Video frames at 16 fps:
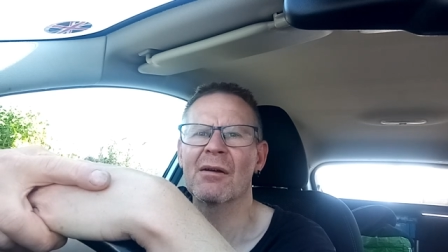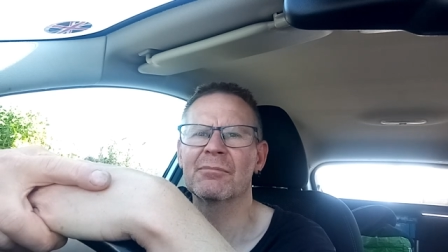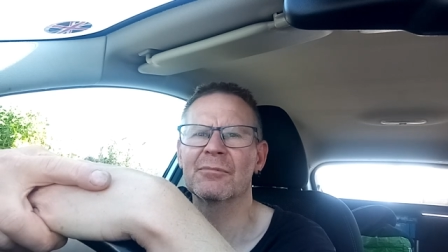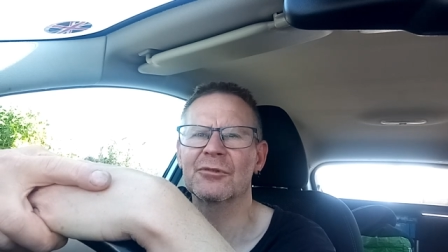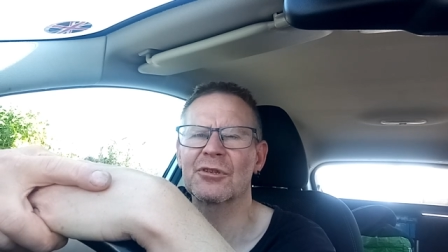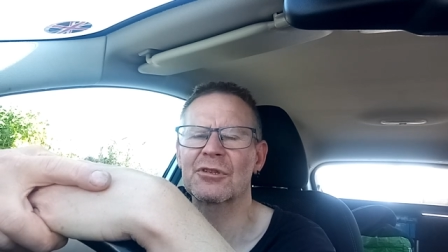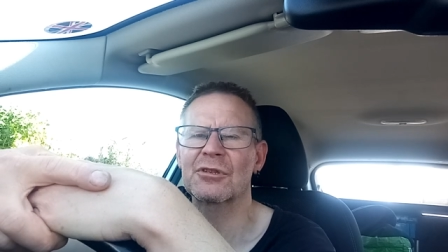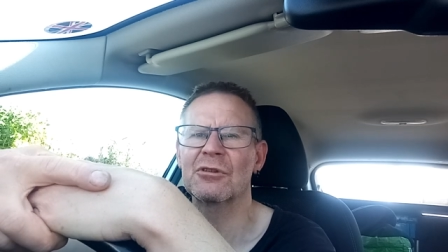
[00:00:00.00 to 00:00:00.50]
I
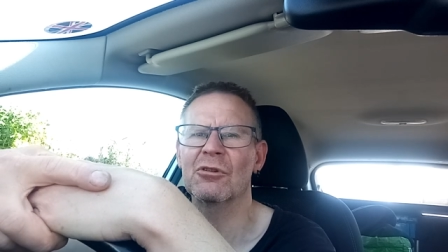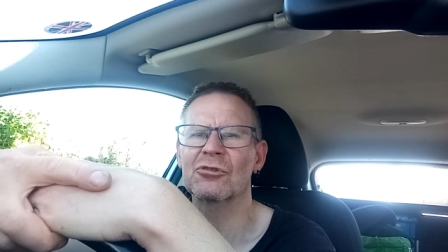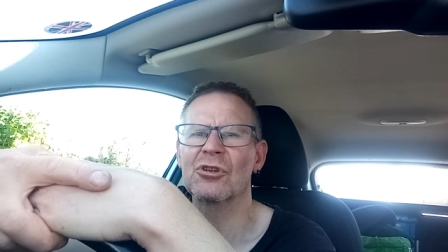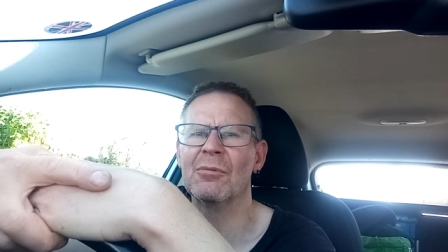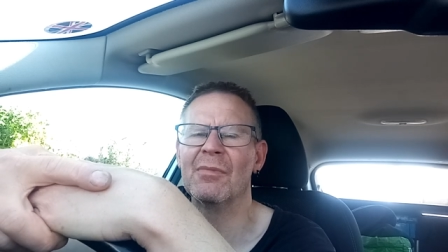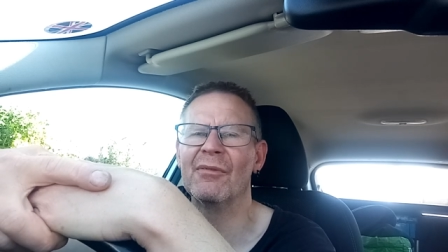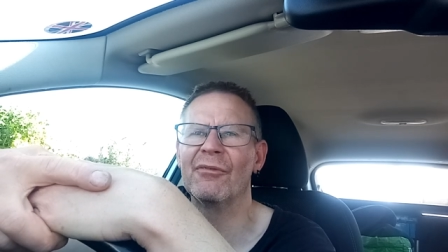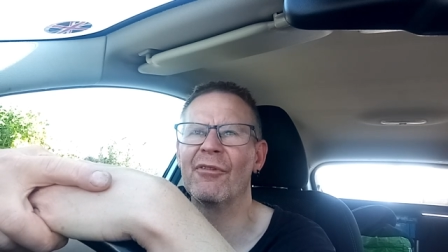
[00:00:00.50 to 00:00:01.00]
just looked on
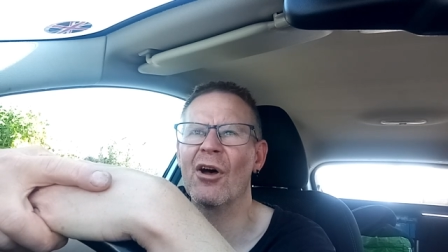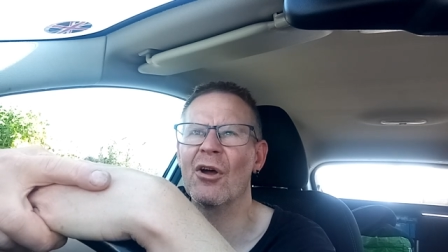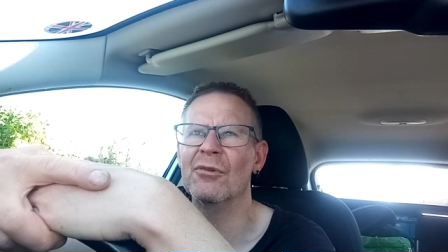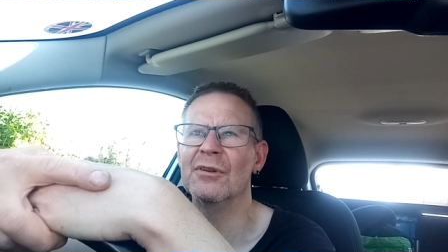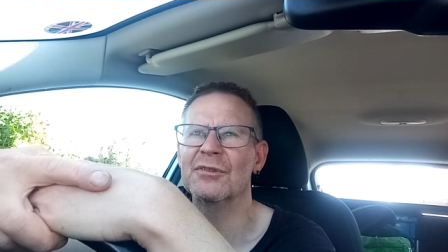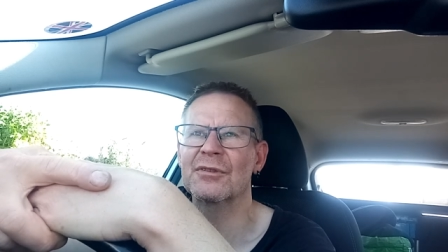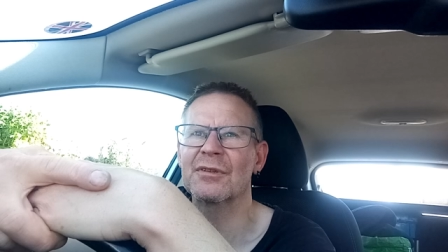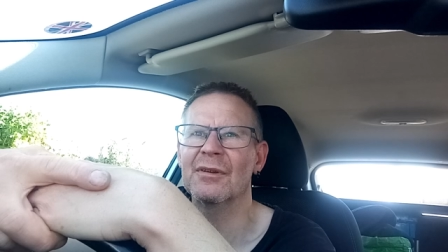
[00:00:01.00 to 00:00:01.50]
my phone.
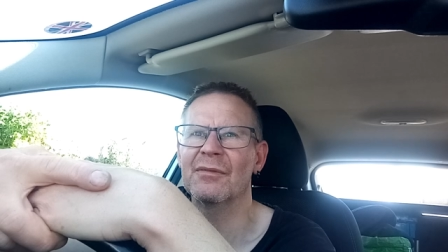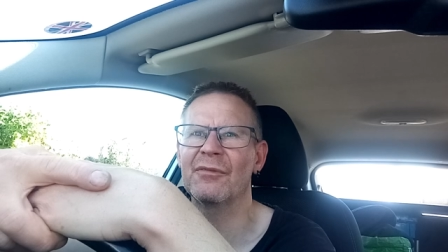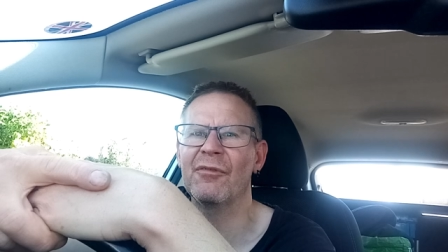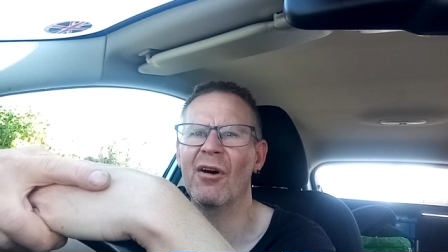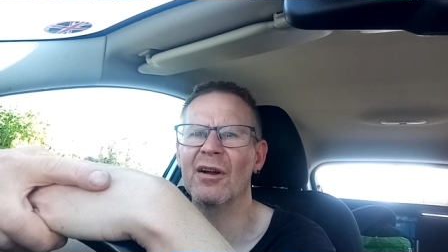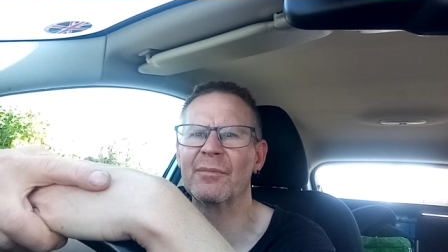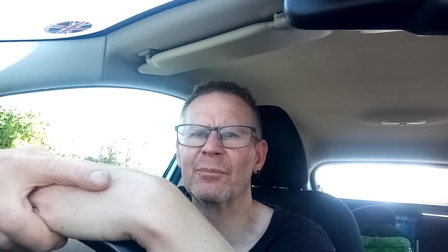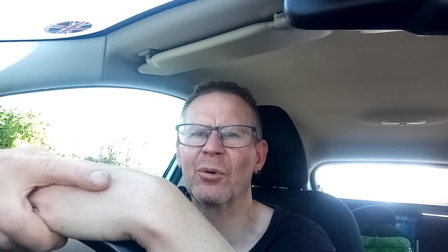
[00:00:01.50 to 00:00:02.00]
It's a
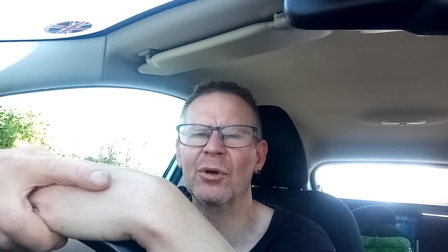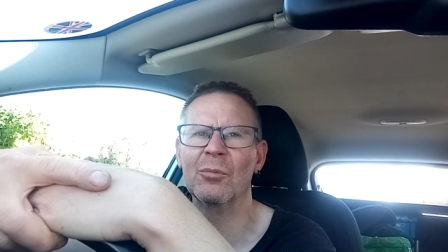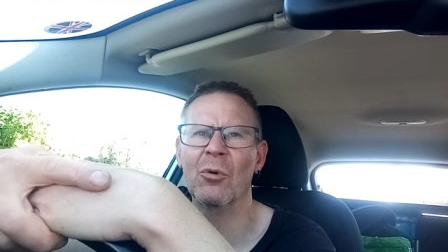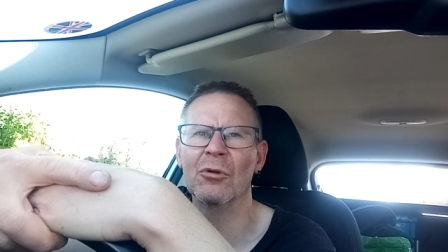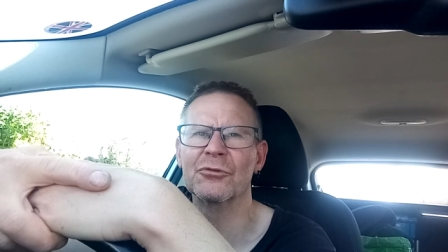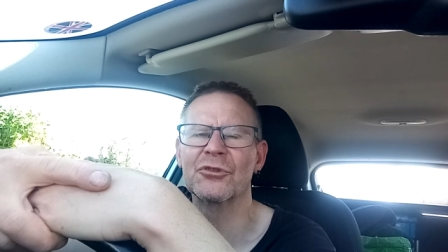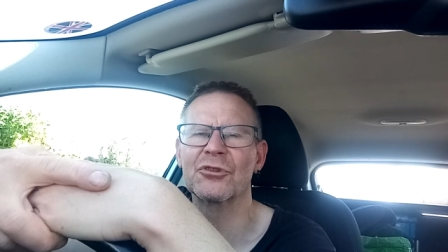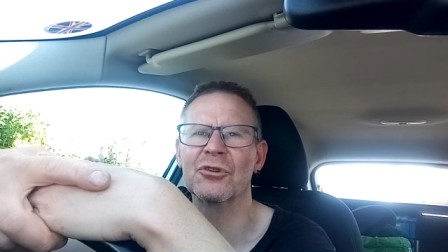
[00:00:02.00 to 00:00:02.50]

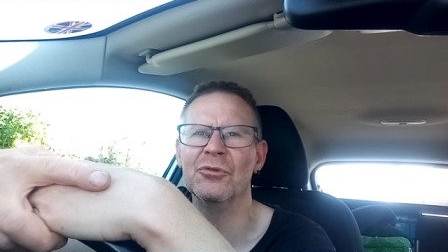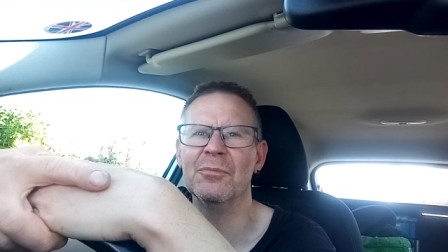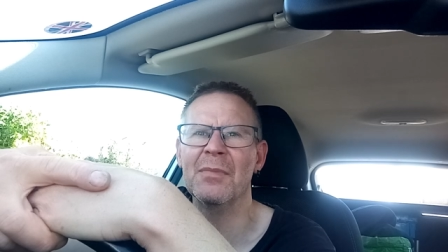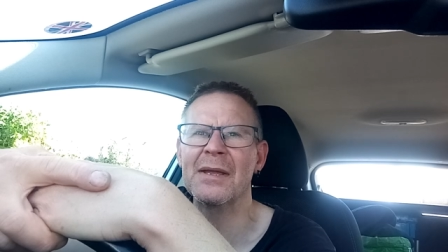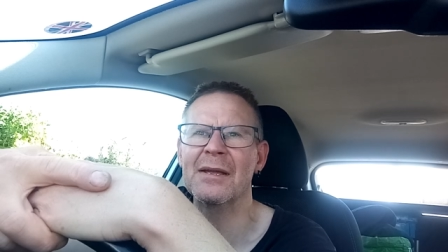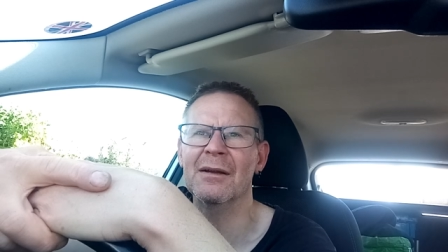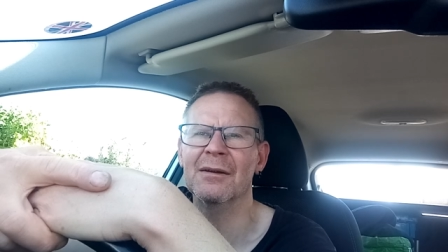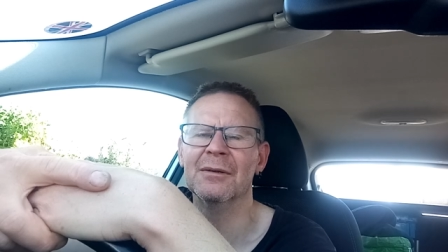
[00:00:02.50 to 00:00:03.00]
5.12
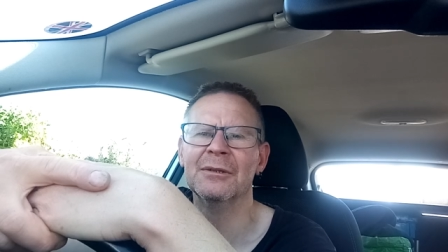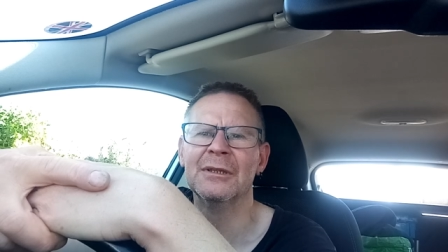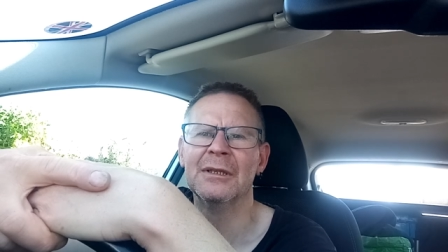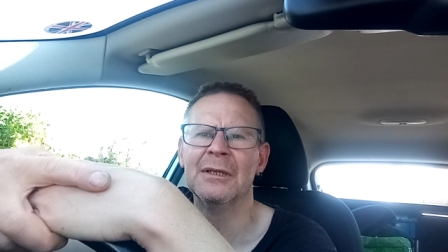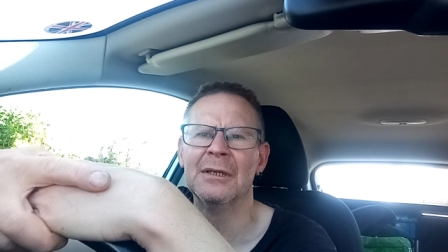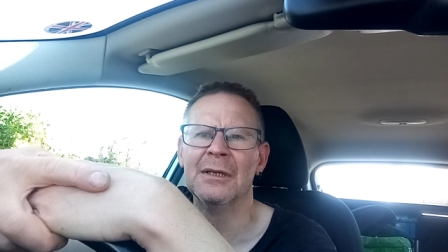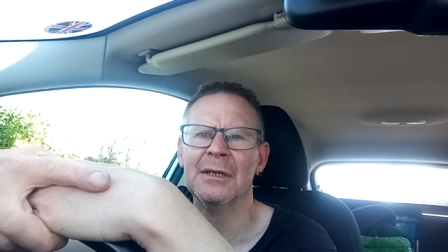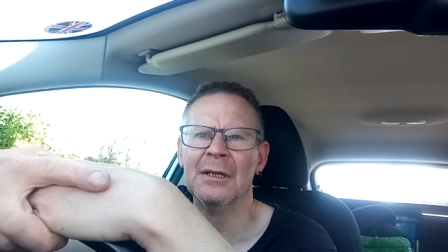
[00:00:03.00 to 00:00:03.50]
metre
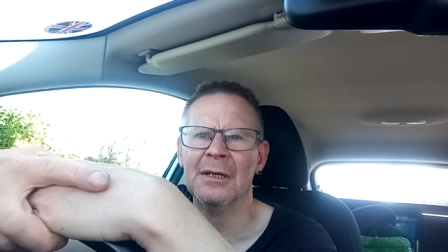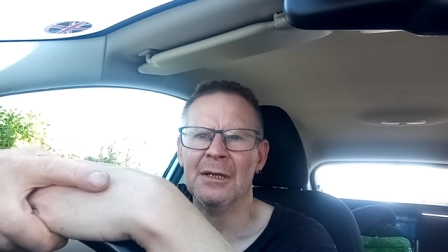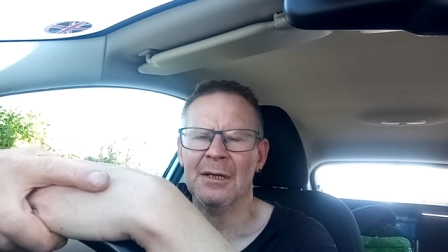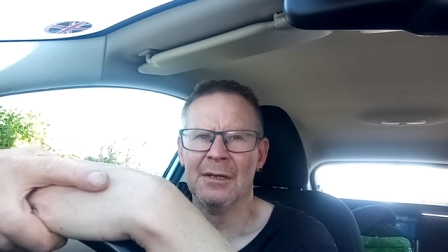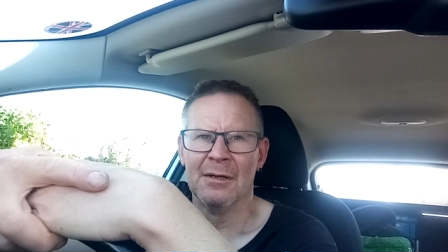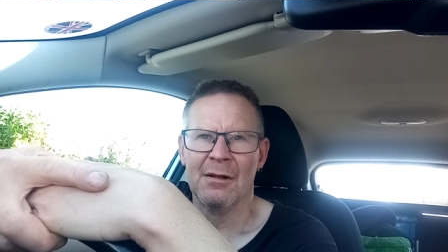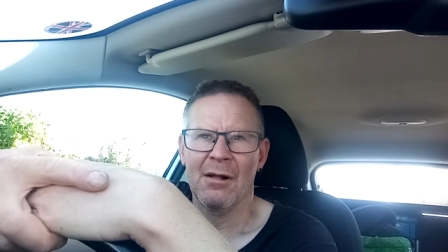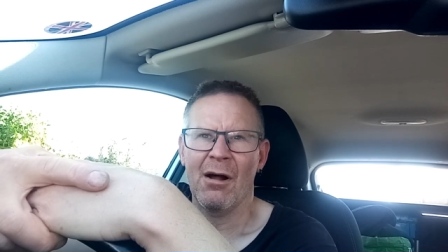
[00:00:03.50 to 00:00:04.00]

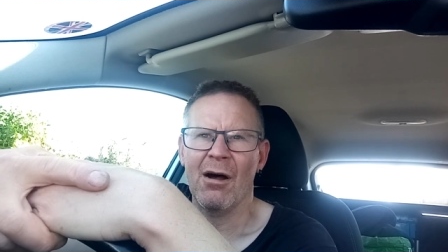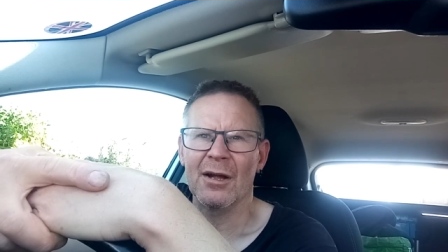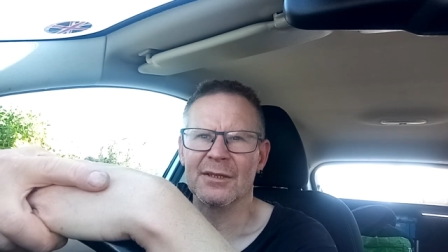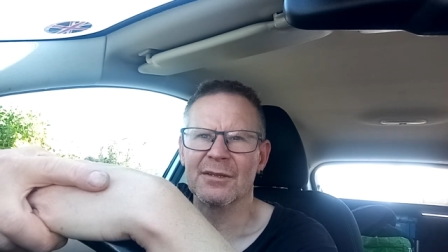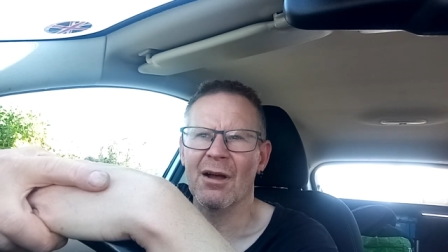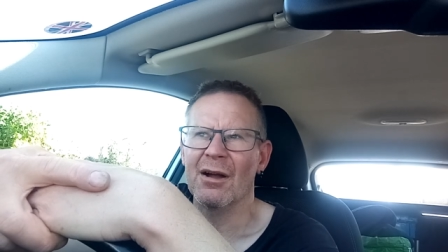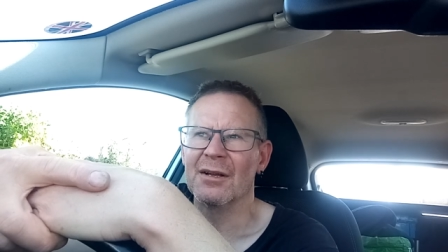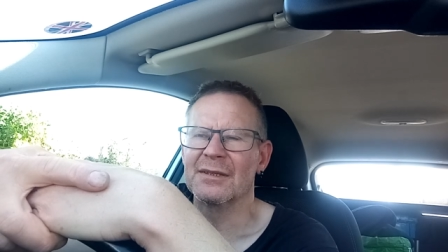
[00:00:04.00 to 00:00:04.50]
high
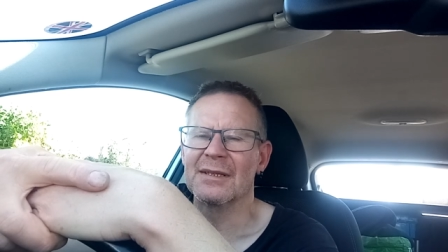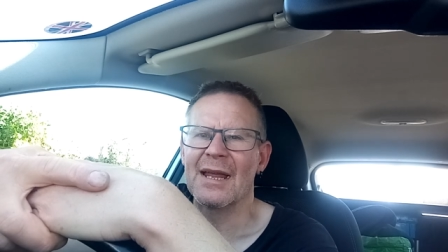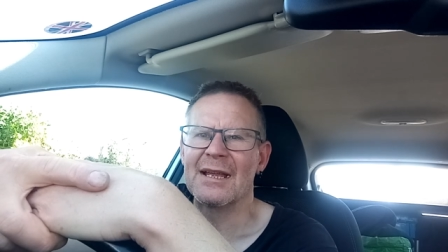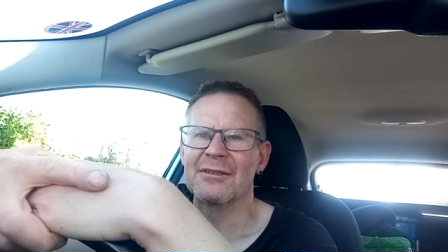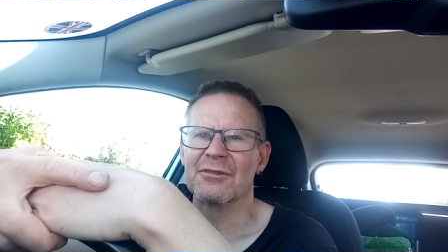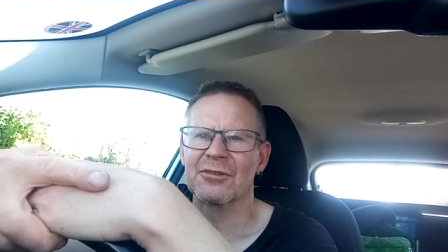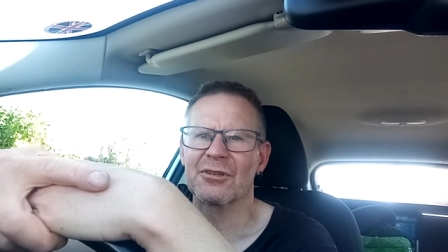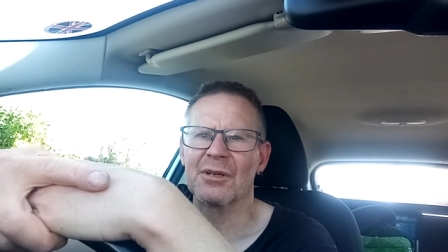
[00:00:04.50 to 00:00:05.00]
tide today,
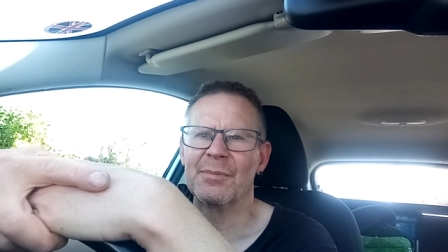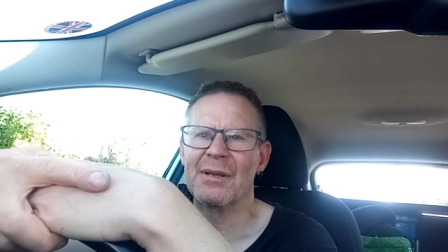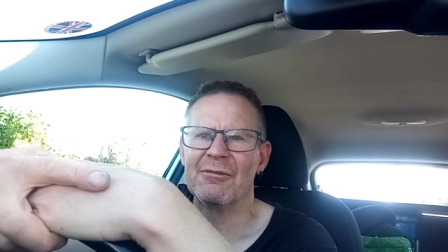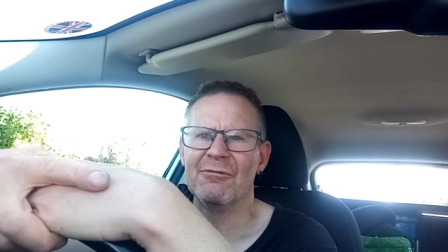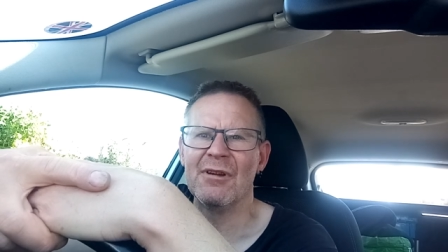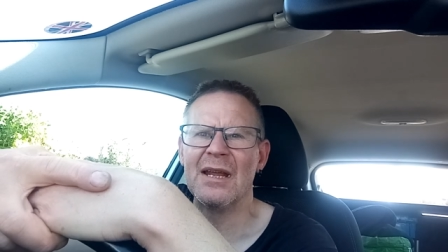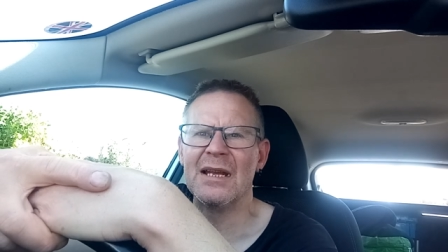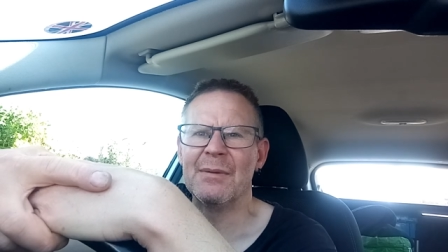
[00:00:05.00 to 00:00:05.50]
so it's going to be a
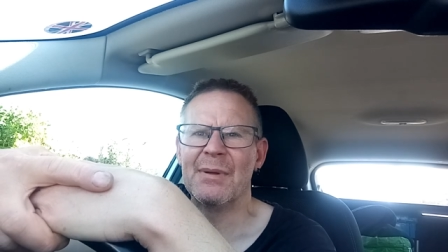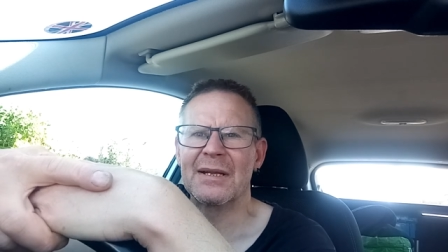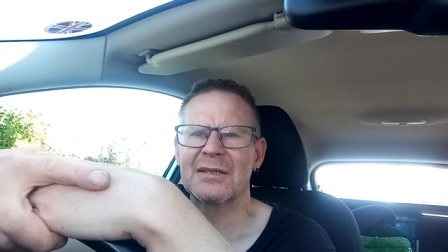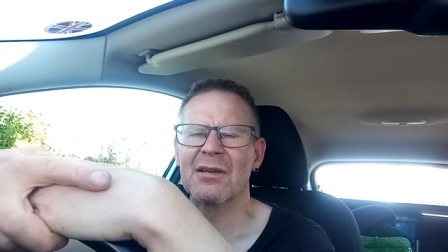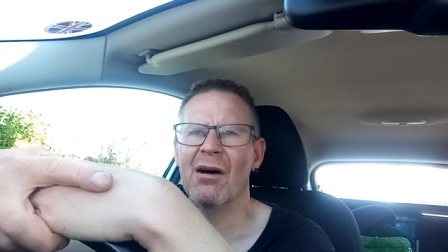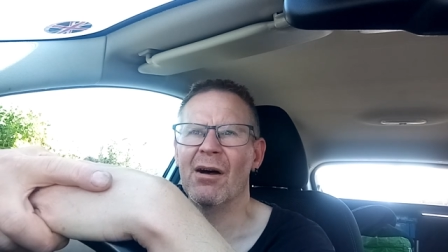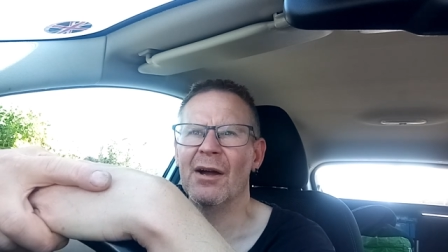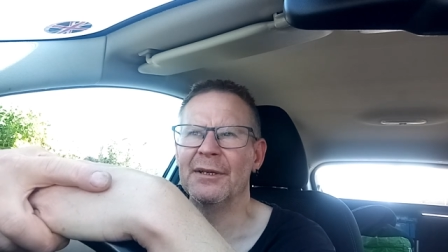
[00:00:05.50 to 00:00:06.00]
really big
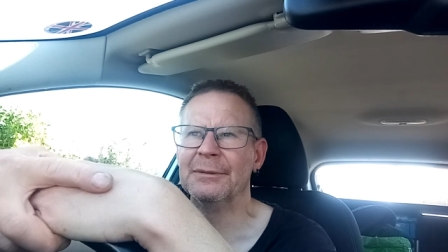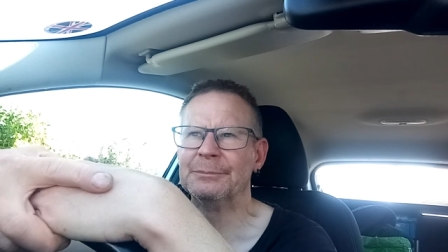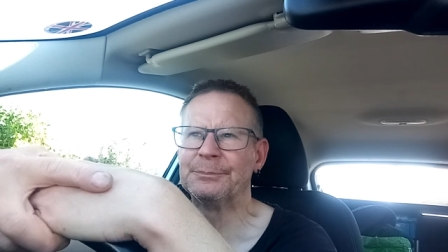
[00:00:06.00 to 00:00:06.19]
tide.